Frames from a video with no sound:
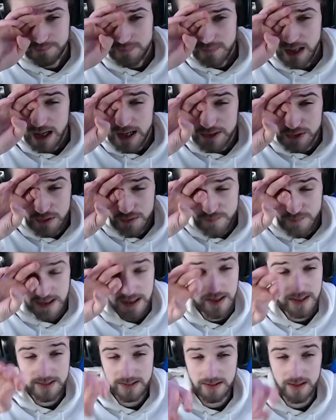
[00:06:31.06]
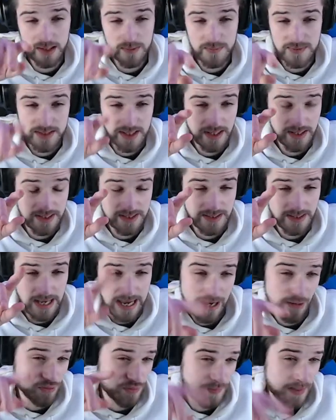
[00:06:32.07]
I do feel like the items that in
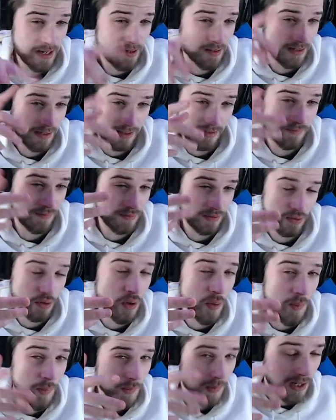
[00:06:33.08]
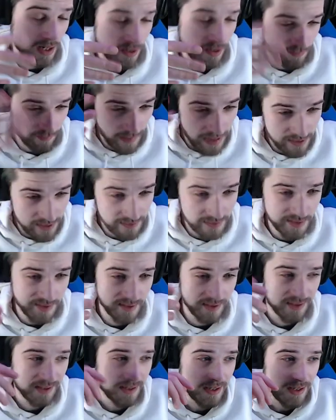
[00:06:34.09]
House Party and Living It Up are better than it.